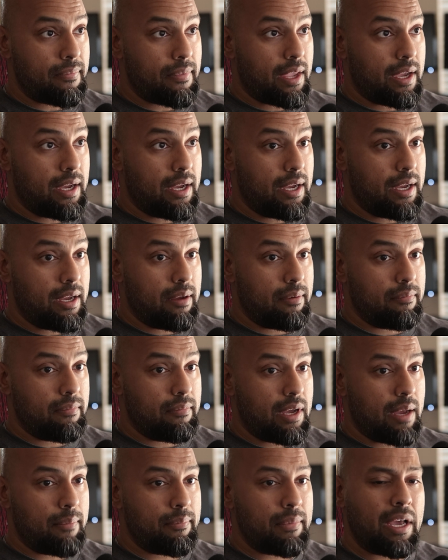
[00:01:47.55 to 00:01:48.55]
Um,
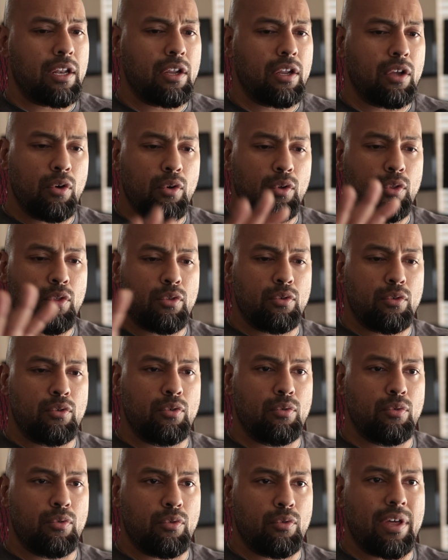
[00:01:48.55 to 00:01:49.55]
I'm not going to go
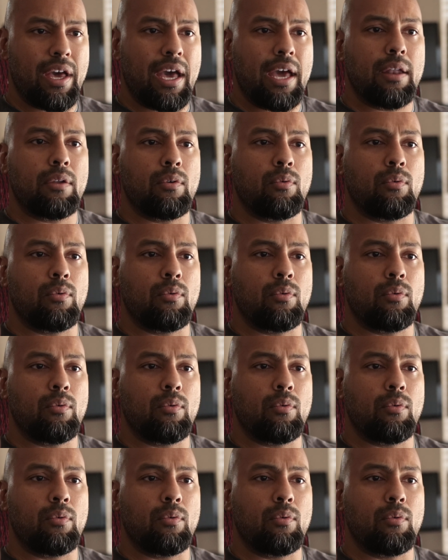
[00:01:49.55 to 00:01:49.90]
through that.